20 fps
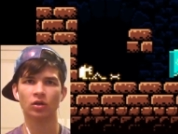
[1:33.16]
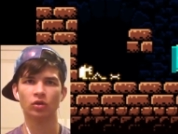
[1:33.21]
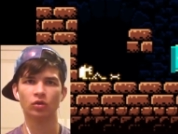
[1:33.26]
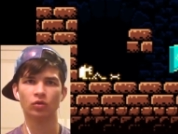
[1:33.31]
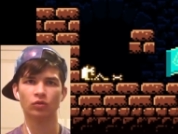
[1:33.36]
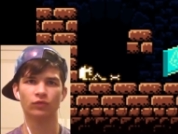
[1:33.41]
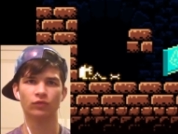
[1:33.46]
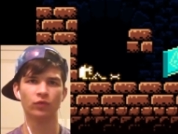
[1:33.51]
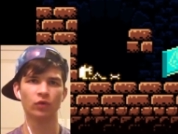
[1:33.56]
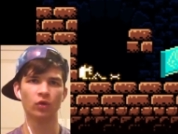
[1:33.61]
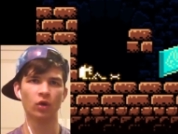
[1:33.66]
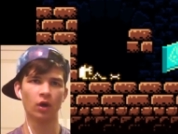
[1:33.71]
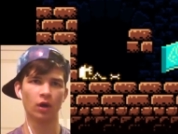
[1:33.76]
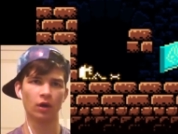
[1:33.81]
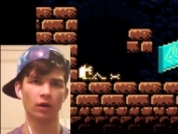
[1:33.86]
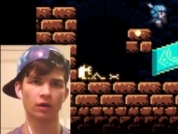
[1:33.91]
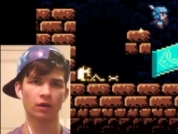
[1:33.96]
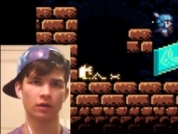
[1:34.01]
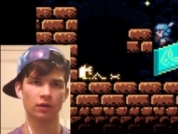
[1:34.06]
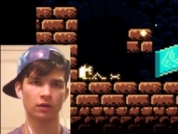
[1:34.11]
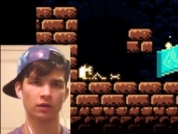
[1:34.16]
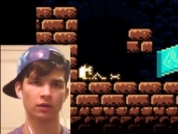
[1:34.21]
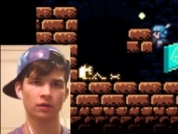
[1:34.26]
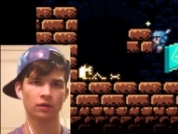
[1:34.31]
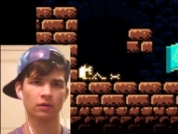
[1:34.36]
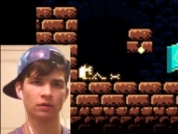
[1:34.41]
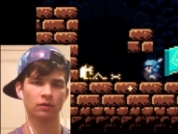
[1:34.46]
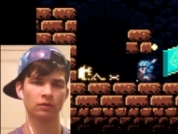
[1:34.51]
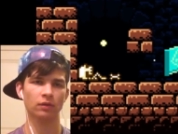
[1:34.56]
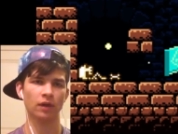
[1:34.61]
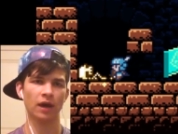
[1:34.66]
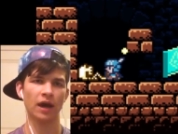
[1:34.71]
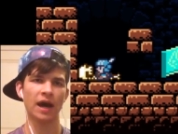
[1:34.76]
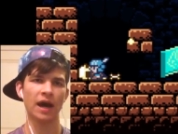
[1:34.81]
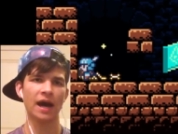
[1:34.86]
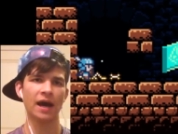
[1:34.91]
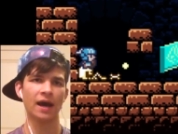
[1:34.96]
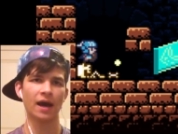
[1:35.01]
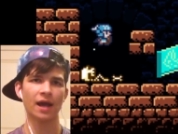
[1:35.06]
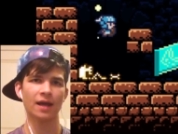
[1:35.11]
You fool!
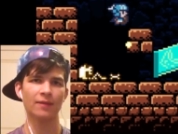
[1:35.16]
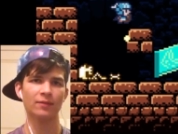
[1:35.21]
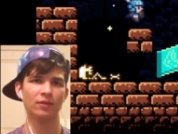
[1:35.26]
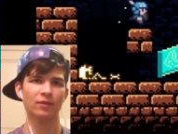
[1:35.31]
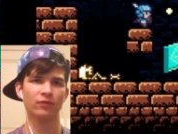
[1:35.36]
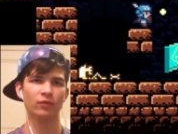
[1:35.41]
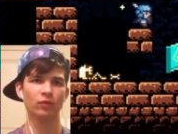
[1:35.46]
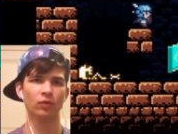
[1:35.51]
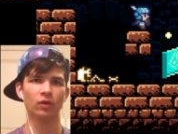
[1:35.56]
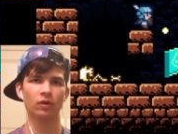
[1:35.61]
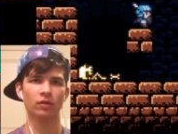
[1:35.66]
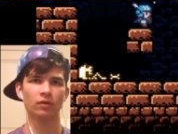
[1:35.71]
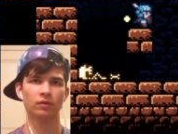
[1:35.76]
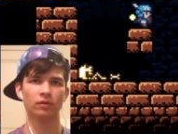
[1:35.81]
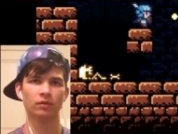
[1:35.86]
Ah, I am the fool.